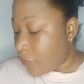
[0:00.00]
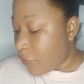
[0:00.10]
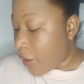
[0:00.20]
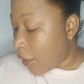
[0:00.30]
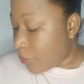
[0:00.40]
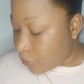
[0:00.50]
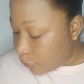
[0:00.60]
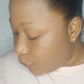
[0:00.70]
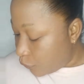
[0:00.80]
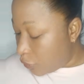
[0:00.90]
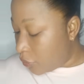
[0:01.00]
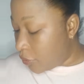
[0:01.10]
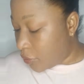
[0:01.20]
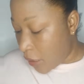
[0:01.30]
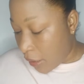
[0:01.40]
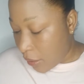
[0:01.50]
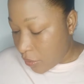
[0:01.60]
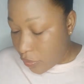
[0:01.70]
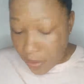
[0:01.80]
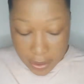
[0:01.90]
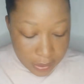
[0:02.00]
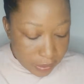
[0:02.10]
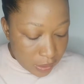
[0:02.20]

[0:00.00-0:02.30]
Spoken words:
vibe looks like, all right?